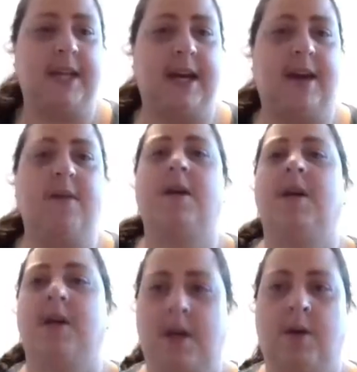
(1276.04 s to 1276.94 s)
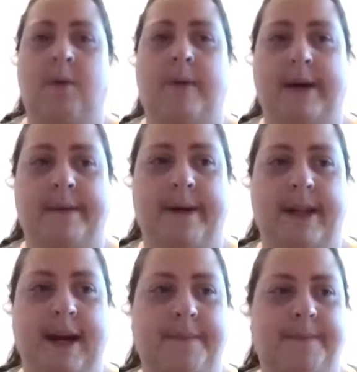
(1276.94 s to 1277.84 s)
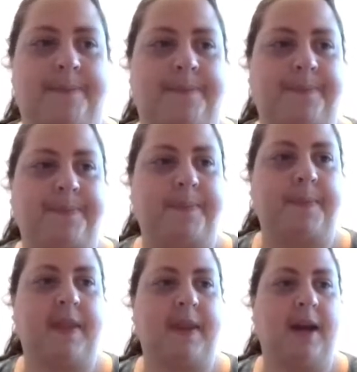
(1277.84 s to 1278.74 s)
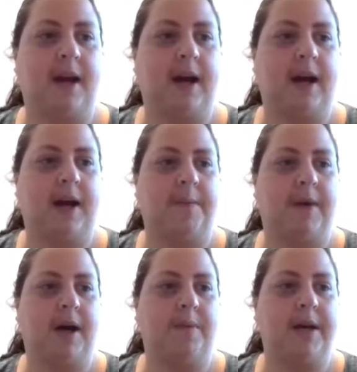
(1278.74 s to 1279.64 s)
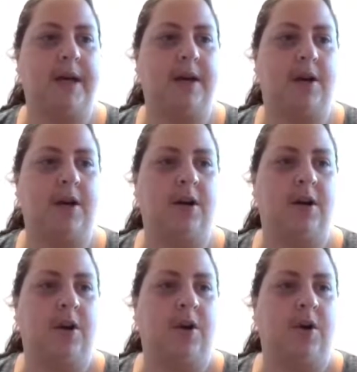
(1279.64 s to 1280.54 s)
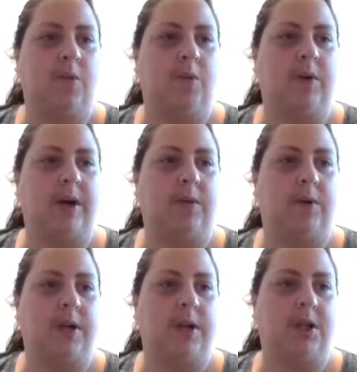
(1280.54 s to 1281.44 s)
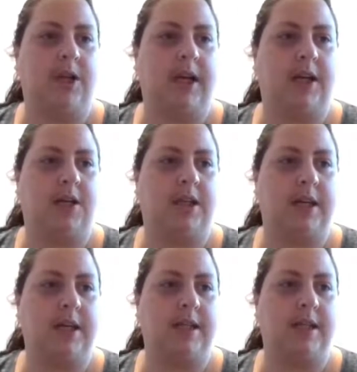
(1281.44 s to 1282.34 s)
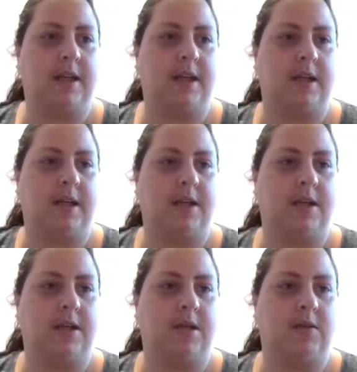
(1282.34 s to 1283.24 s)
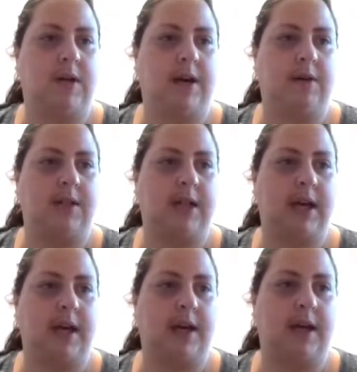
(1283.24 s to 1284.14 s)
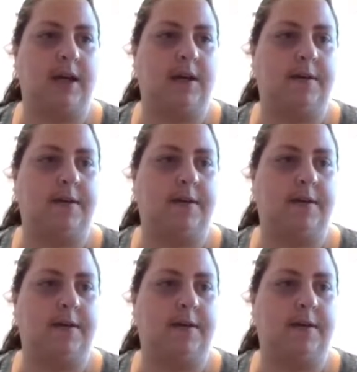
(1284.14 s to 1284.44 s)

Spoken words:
out, we got rid of that. Up here, we would change this to now say, this